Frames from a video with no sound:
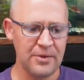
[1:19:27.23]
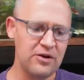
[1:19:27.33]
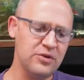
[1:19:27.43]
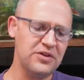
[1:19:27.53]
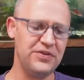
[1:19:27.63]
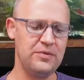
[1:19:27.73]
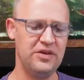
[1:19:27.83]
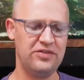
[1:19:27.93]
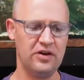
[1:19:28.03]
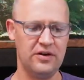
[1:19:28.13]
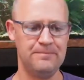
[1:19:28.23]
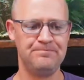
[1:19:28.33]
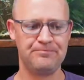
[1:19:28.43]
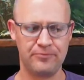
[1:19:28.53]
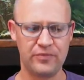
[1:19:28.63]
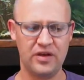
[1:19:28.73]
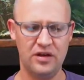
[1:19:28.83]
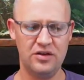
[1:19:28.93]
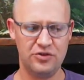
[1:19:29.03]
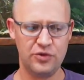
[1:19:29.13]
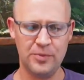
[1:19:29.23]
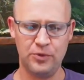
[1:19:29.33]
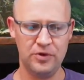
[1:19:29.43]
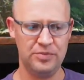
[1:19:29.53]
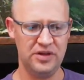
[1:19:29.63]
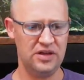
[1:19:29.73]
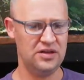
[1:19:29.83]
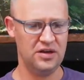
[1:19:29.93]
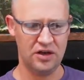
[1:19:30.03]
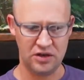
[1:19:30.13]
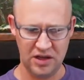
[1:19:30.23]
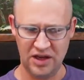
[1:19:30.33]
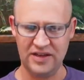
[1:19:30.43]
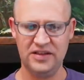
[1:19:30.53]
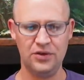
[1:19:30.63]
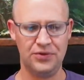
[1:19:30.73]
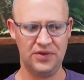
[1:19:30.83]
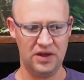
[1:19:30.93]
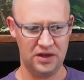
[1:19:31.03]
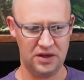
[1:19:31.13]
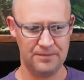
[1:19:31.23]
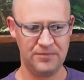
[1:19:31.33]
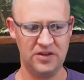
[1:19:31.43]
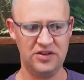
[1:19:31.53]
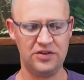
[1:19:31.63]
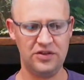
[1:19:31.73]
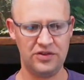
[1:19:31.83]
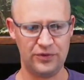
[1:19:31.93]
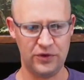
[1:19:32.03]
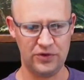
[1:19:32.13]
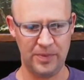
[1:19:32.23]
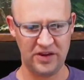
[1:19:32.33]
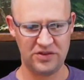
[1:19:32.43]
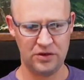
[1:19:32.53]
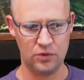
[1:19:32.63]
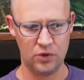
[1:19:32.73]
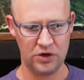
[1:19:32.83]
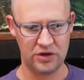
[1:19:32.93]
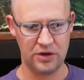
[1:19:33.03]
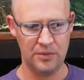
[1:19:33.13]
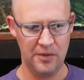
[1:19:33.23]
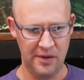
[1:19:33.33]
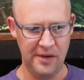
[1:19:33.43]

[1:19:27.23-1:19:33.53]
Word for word: But I really think Beastart shrimp would be an ideal thing, and just because the first batch didn't work